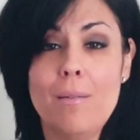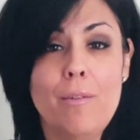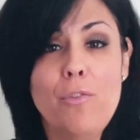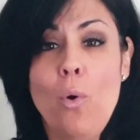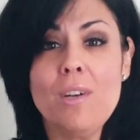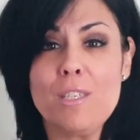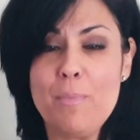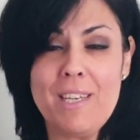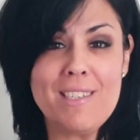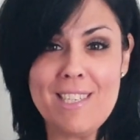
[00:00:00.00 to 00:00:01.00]
of course,
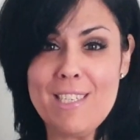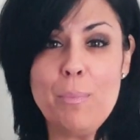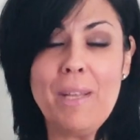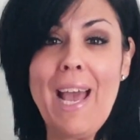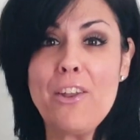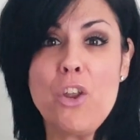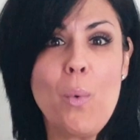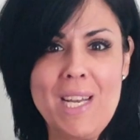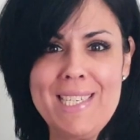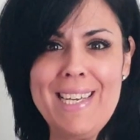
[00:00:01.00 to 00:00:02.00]
because they simply had
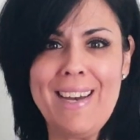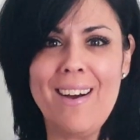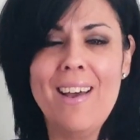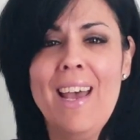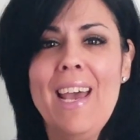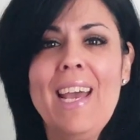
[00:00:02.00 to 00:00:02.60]
no idea.